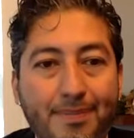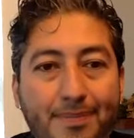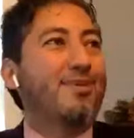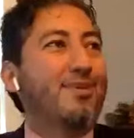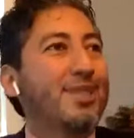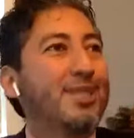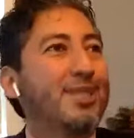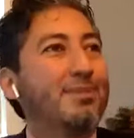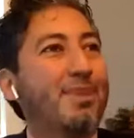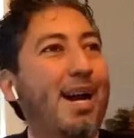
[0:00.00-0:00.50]

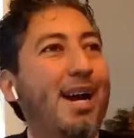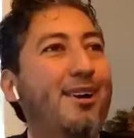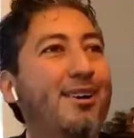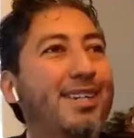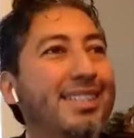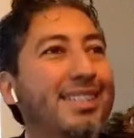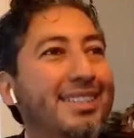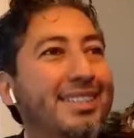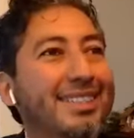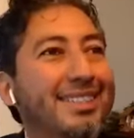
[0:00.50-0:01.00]
For
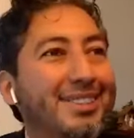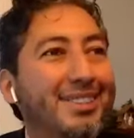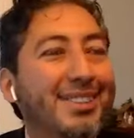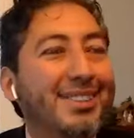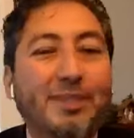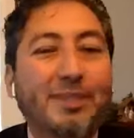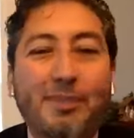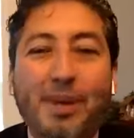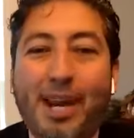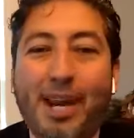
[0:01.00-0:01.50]
aspiring
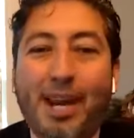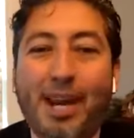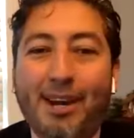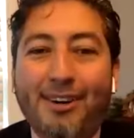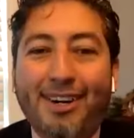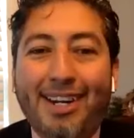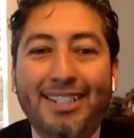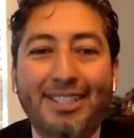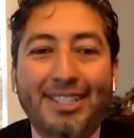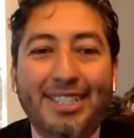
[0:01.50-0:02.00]
teachers,
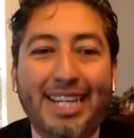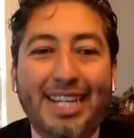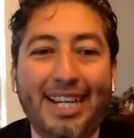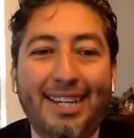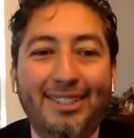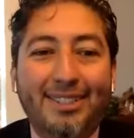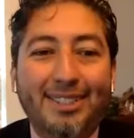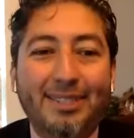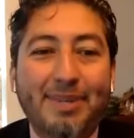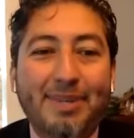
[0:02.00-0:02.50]
aspiring
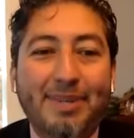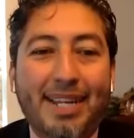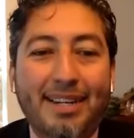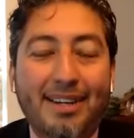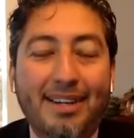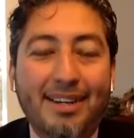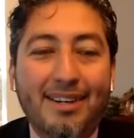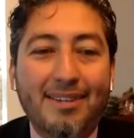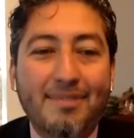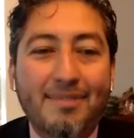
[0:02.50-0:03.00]
educators, man,
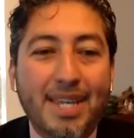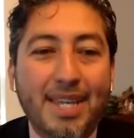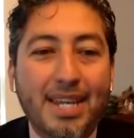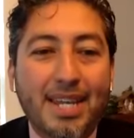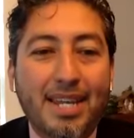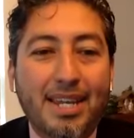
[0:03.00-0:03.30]
um,